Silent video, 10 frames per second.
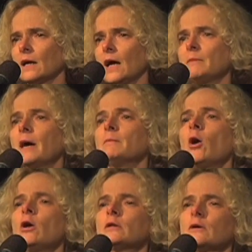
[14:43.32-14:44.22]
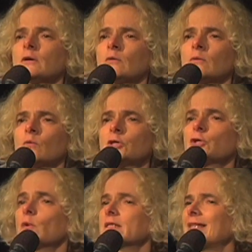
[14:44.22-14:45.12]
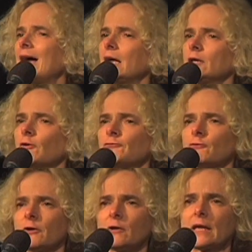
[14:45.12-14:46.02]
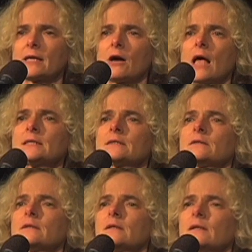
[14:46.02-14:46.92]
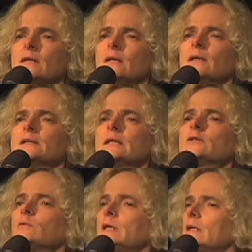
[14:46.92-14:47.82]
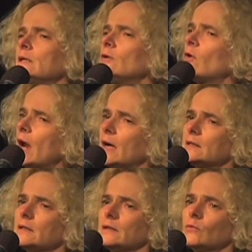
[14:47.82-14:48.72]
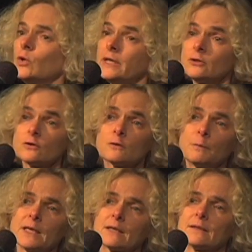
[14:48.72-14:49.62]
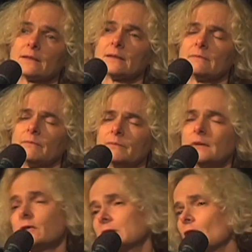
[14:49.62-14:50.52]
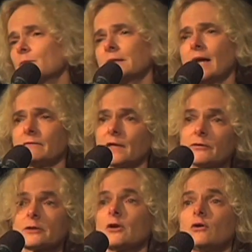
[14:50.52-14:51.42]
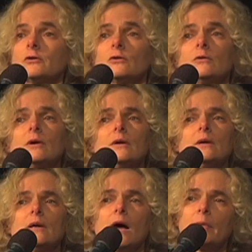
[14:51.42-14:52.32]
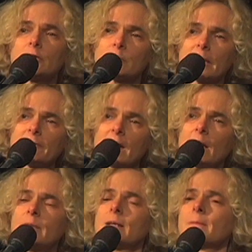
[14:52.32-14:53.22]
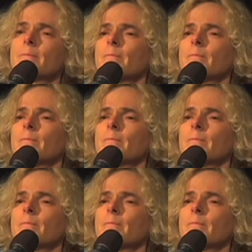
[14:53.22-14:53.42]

And my mother, when she was dying of ovarian cancer, said to me, Nora, we need to speak. There is something I've never told you about my family.